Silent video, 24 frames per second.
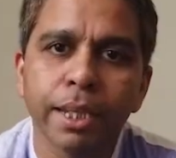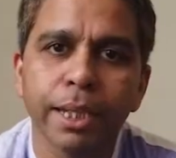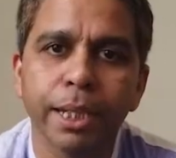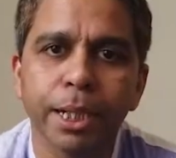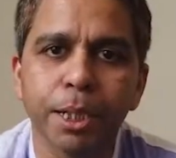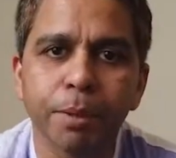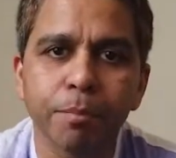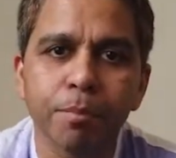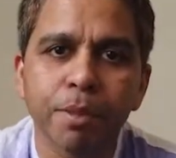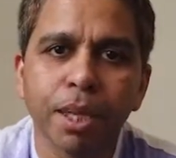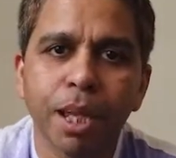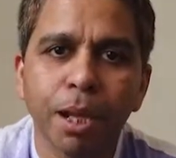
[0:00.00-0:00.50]

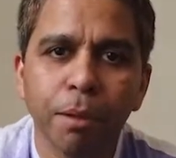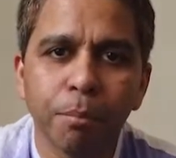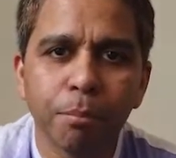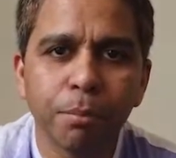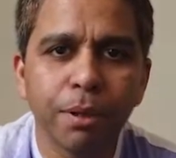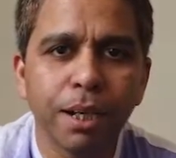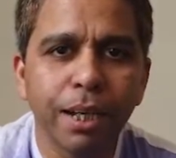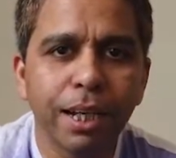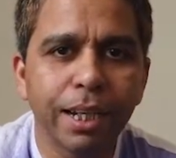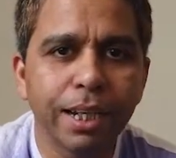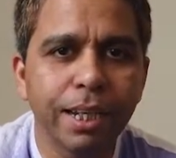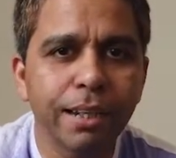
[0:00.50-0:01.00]
Yeah,
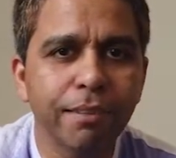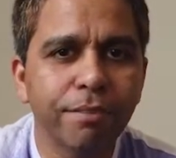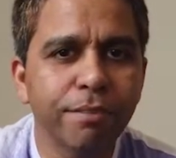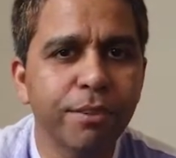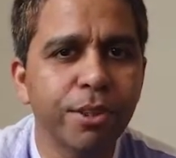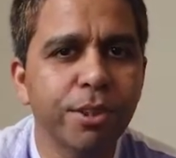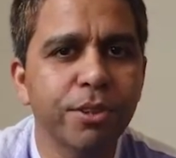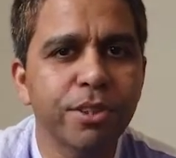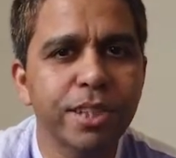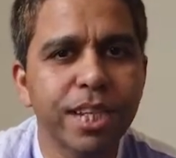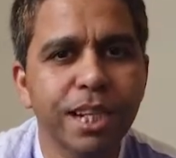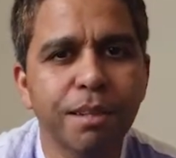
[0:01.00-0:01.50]
but
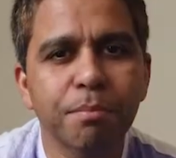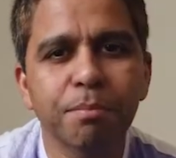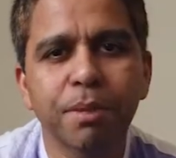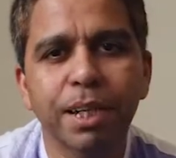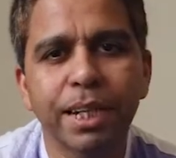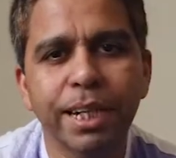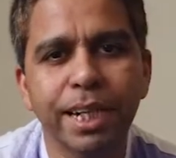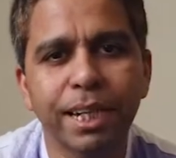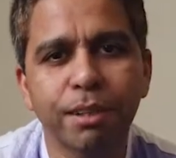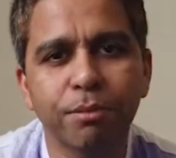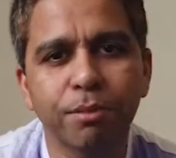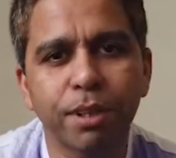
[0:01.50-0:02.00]
if you take
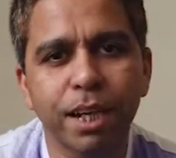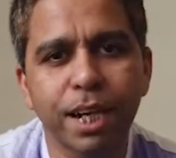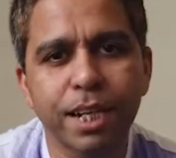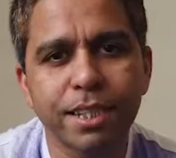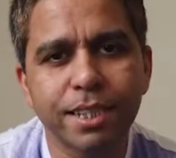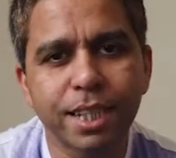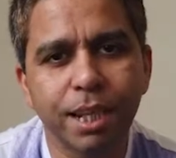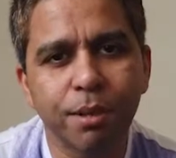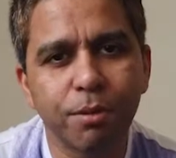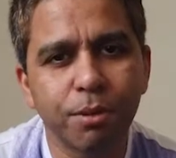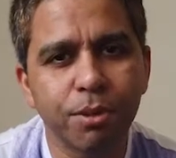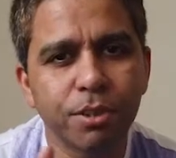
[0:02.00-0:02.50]
my
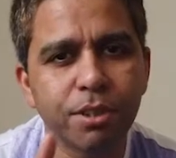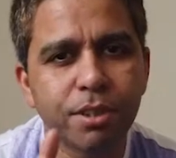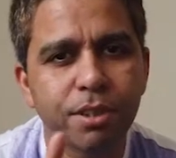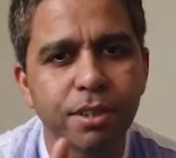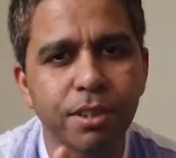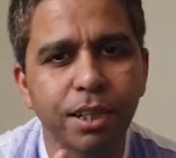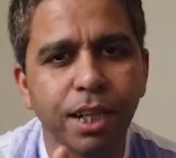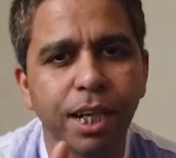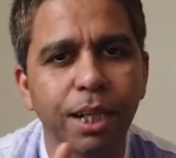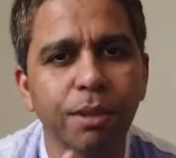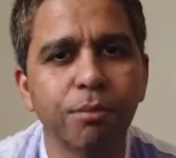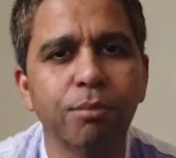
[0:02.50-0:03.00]
advice, I
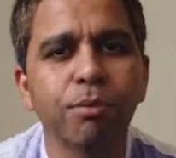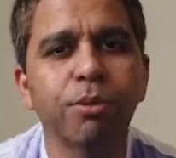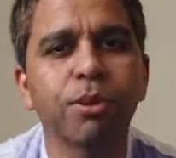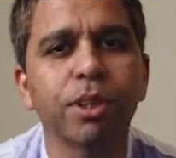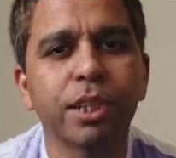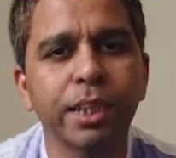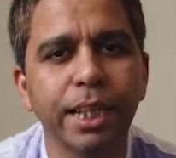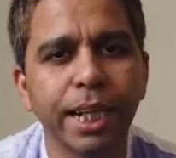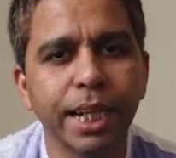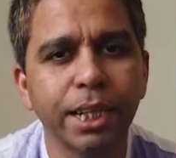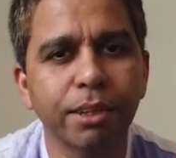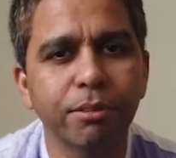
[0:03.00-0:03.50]
would I
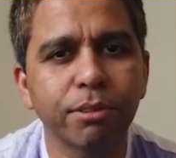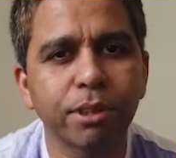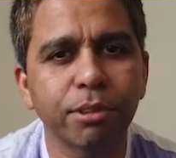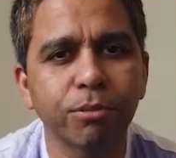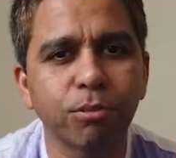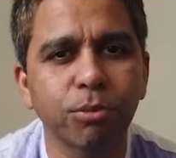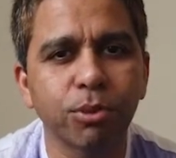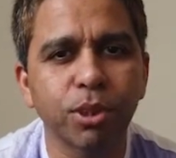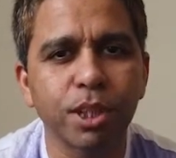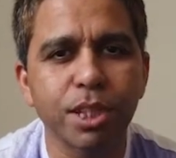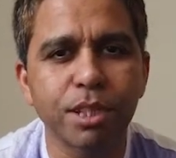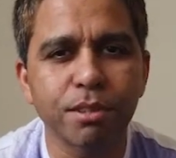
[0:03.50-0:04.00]
would like to
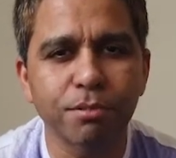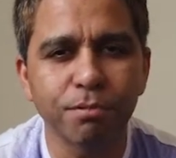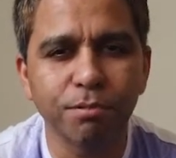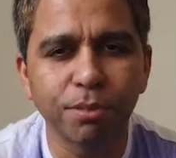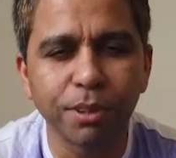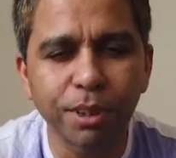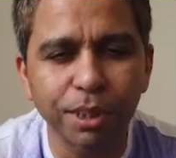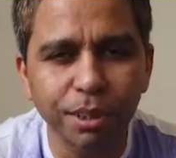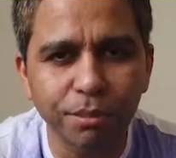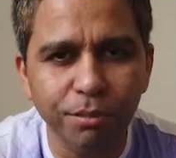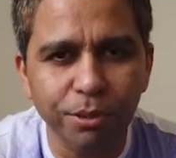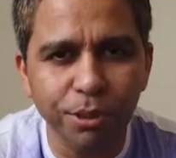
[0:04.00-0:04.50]
influence
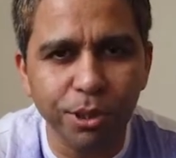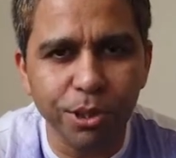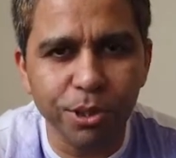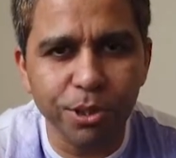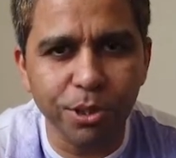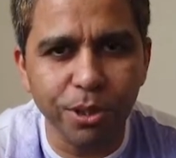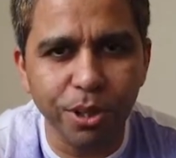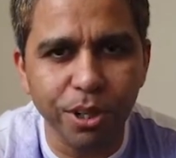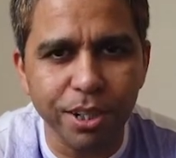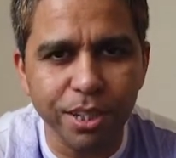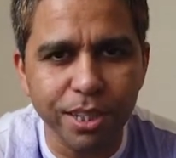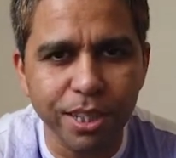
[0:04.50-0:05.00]
one of your
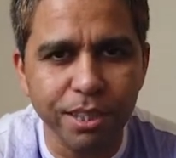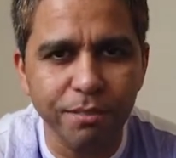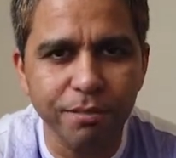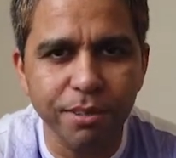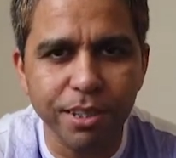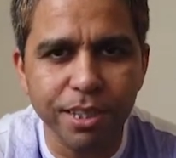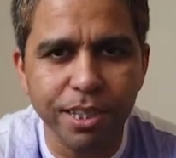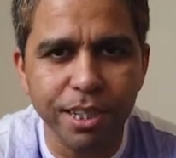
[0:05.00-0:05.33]
choices,